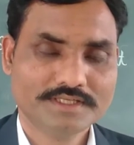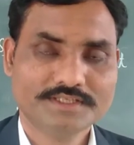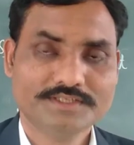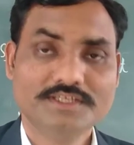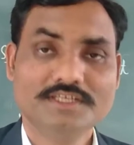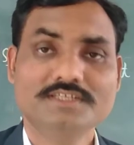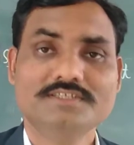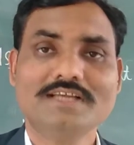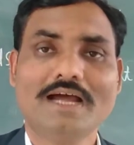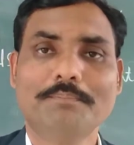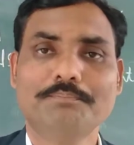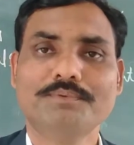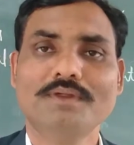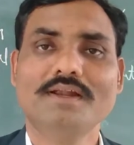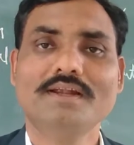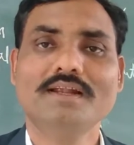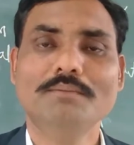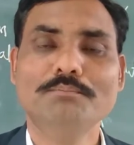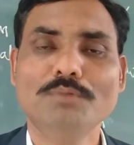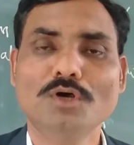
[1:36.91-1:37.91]
the chapter
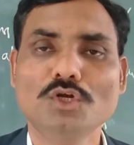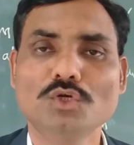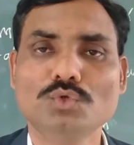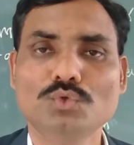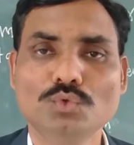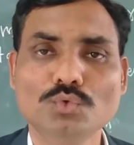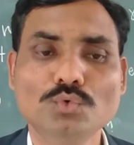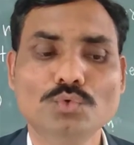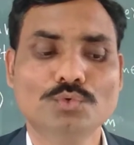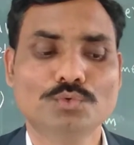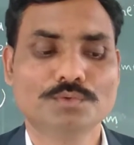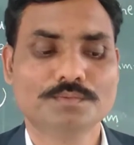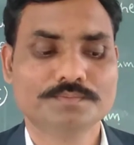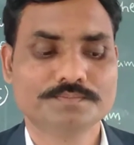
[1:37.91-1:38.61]
number 2,